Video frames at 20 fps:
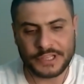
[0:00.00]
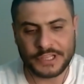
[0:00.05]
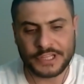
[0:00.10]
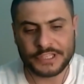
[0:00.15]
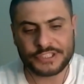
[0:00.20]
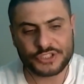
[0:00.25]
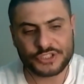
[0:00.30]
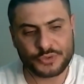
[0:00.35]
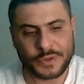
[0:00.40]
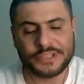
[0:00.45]

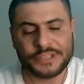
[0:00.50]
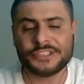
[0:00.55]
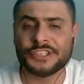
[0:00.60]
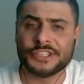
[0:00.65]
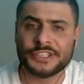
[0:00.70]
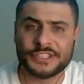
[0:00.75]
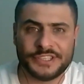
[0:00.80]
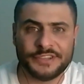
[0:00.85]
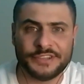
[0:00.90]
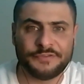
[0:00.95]
the situation
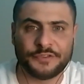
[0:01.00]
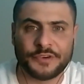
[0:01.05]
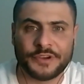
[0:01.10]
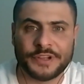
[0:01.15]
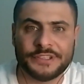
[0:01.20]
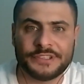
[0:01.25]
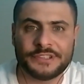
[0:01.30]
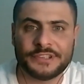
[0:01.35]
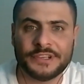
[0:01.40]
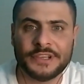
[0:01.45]
is
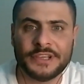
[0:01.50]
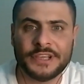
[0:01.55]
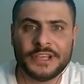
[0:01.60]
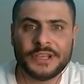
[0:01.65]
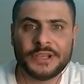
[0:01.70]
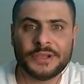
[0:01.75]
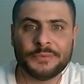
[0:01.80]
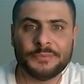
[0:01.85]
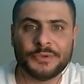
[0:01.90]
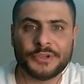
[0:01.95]
different
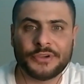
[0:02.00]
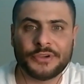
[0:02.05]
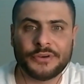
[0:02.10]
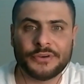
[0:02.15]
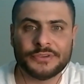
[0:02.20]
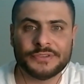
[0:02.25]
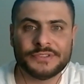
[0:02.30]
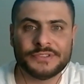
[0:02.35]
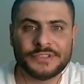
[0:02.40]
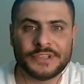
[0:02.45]

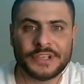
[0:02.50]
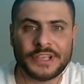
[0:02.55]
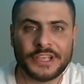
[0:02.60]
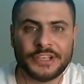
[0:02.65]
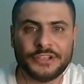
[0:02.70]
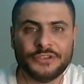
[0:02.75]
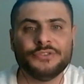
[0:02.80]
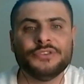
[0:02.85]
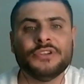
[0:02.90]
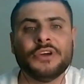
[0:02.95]
because
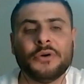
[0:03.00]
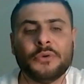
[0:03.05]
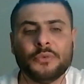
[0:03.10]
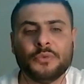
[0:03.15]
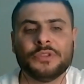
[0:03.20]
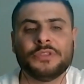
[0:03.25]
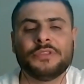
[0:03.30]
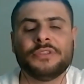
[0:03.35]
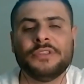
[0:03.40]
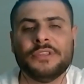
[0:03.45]

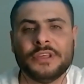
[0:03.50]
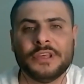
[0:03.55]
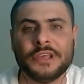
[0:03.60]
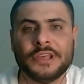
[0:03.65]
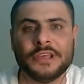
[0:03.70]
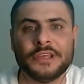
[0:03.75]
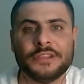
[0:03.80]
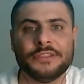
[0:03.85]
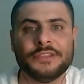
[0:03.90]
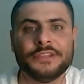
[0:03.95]
with
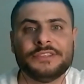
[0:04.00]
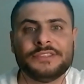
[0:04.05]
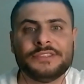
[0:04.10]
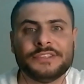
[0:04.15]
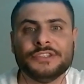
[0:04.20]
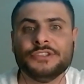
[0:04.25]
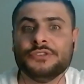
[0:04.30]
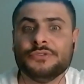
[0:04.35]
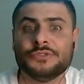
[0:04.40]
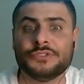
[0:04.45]
this
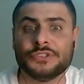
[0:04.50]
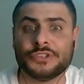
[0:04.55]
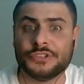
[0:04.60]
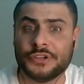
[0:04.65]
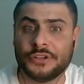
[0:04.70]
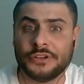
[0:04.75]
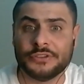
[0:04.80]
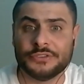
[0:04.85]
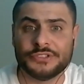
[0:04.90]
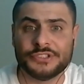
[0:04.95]
new
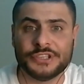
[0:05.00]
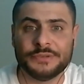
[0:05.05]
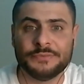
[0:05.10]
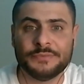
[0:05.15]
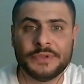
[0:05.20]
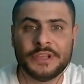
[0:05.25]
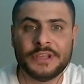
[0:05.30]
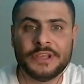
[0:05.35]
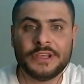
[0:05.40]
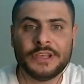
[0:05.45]
technology.
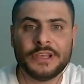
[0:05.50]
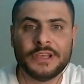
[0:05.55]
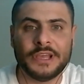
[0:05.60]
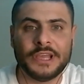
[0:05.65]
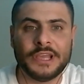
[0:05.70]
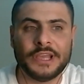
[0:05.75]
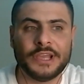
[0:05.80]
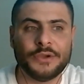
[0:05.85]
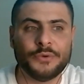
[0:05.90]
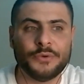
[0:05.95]

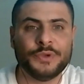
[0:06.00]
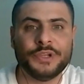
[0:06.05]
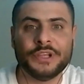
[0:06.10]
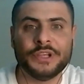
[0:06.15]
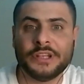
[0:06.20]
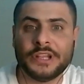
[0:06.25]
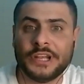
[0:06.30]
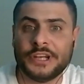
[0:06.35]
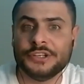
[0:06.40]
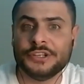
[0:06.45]
We
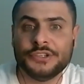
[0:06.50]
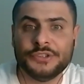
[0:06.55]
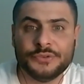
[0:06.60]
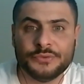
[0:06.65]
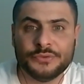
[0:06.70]
learn